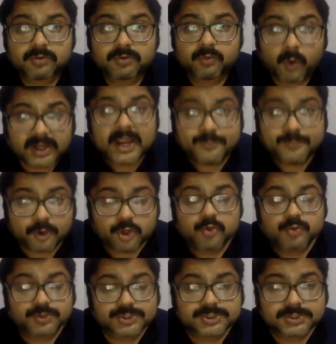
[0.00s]
what I
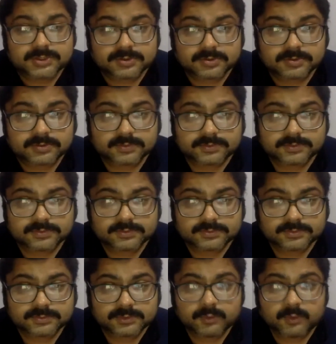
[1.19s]
produced,
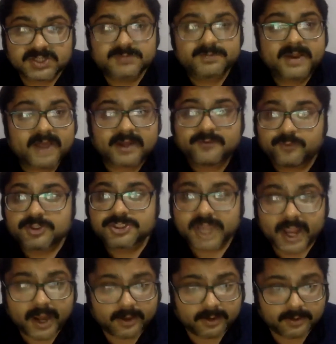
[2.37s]
what is my rightful
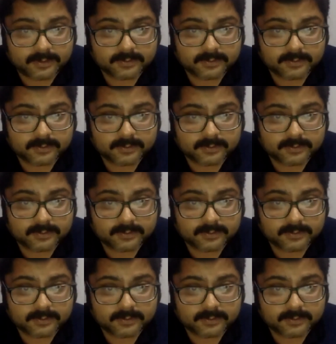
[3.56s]
share,